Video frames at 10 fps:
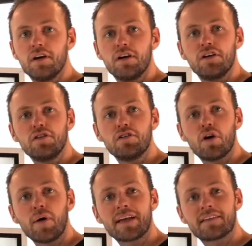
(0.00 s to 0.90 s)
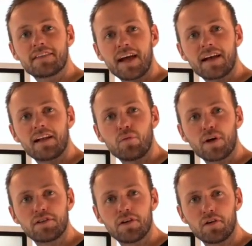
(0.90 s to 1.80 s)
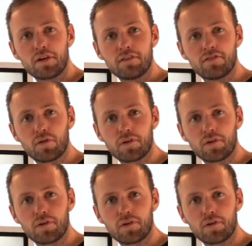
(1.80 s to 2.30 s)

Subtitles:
you know exactly what you're looking for.